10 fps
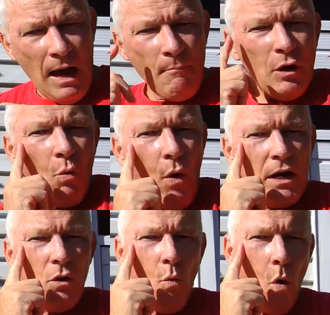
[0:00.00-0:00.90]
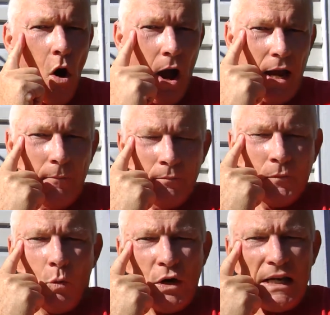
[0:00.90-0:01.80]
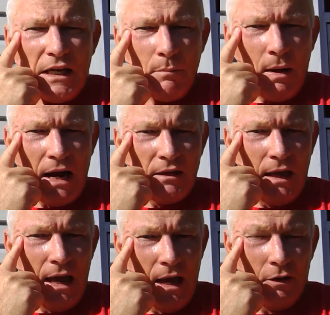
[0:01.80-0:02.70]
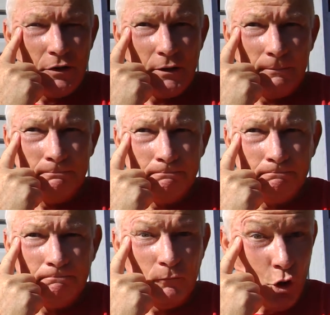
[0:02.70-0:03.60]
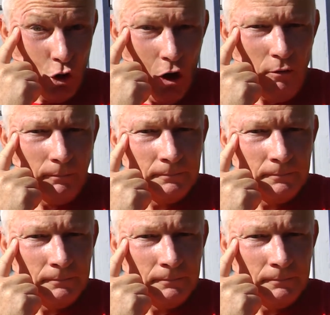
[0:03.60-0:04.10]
But I wonder why we need to paint the house. Do you know?